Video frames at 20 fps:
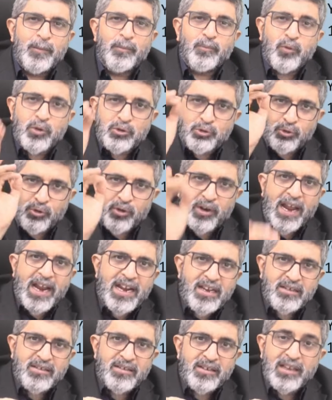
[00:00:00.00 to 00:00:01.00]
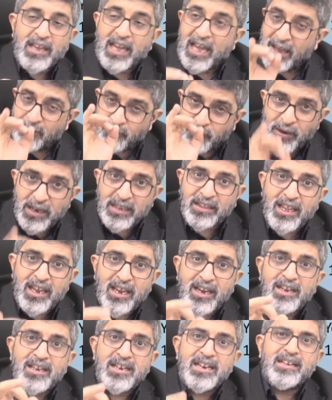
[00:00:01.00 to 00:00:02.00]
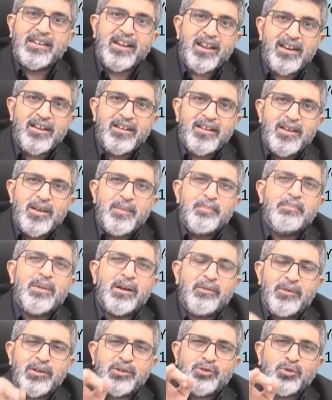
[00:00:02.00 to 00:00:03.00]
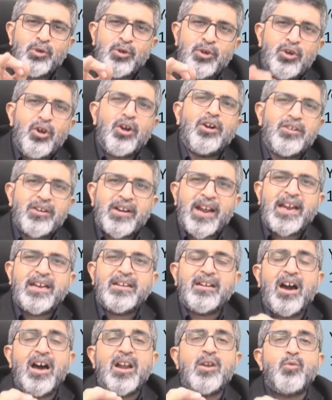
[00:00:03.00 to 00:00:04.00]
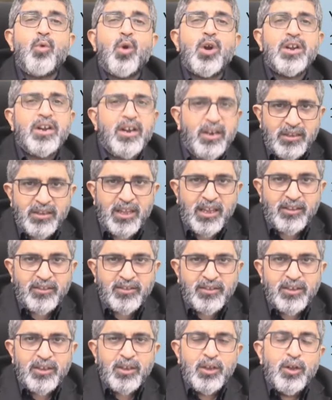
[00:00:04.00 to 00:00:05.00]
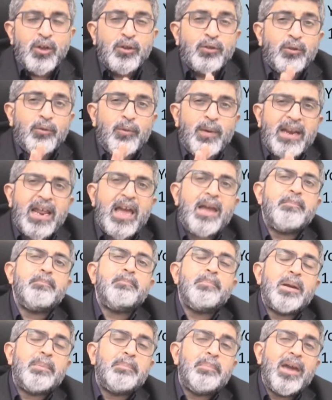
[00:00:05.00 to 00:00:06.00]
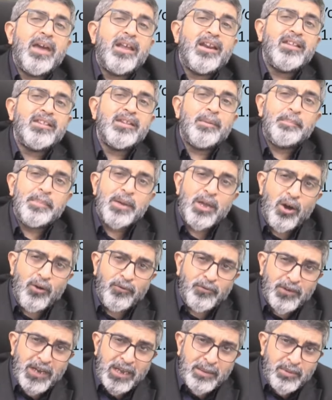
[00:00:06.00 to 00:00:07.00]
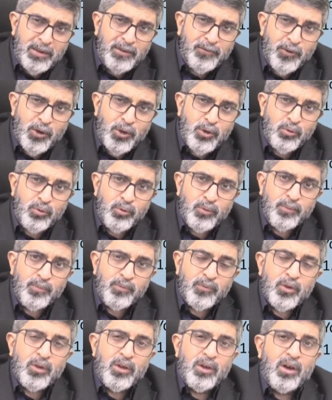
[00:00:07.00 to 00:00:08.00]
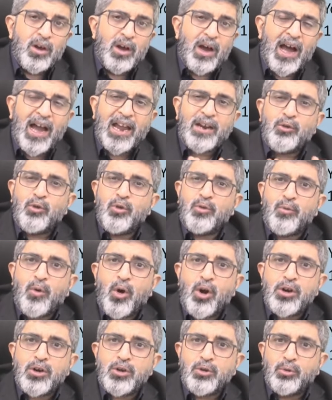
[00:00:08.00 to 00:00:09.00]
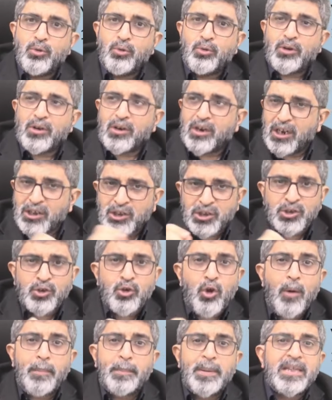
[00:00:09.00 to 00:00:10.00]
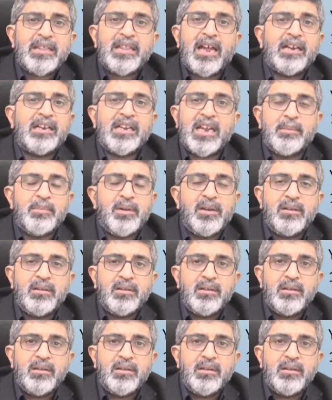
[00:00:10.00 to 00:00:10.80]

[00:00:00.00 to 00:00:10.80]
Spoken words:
We should write everything in detail, but we should not write unwanted things. So when I am preparing the payoff table for you, I don't want you to rush copying that table.